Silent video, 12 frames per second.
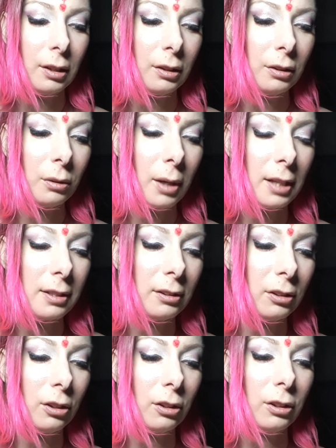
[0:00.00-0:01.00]
who hasn't
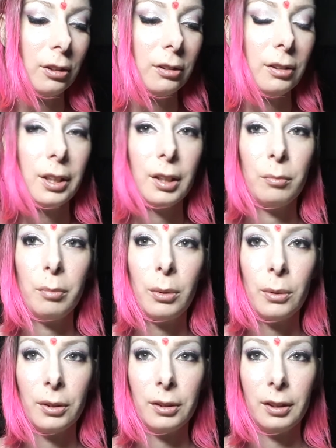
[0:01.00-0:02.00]
learned the
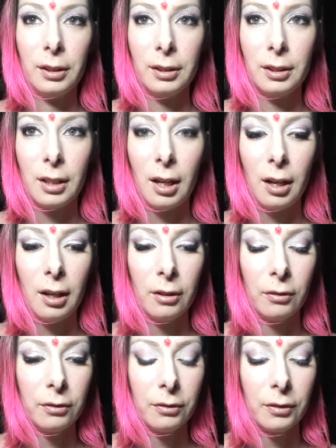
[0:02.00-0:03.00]
importance of,